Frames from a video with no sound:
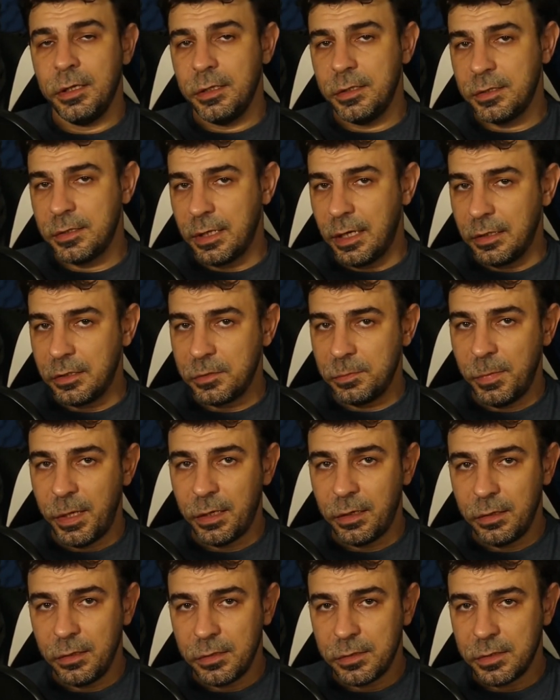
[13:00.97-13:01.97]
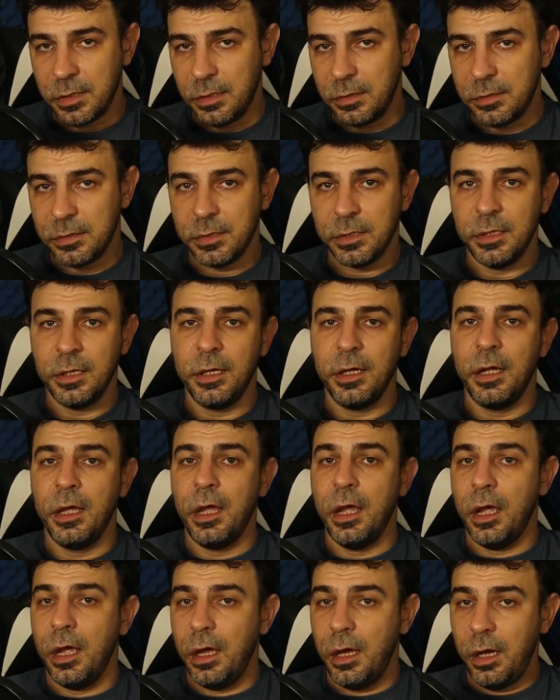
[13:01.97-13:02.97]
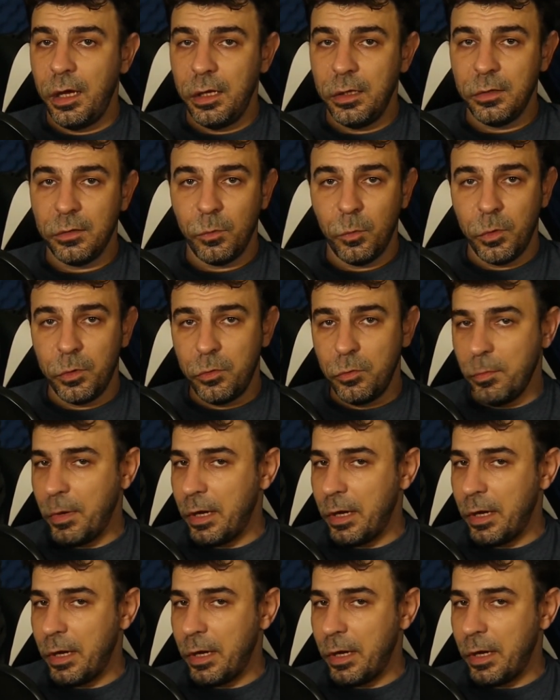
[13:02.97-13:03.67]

starts making sense, and when you